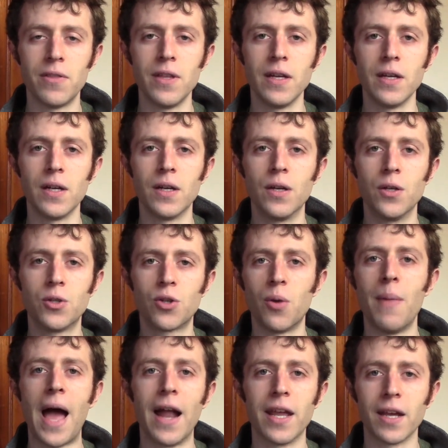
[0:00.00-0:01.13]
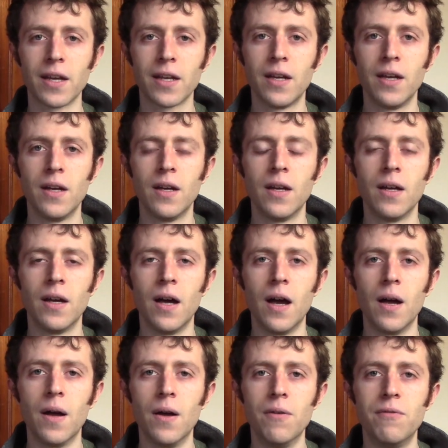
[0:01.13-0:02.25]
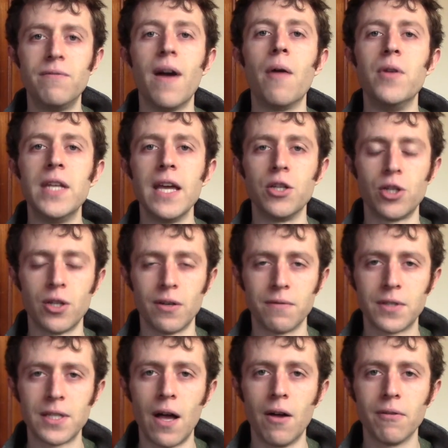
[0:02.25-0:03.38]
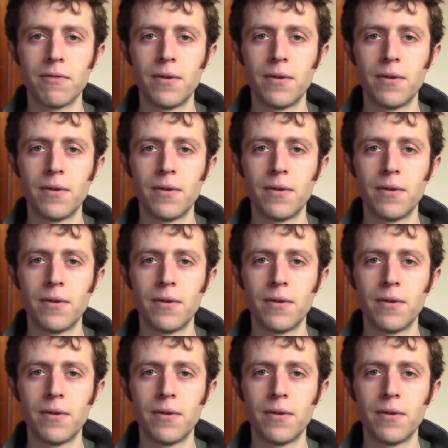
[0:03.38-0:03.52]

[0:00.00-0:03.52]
the traumatic foundation of self.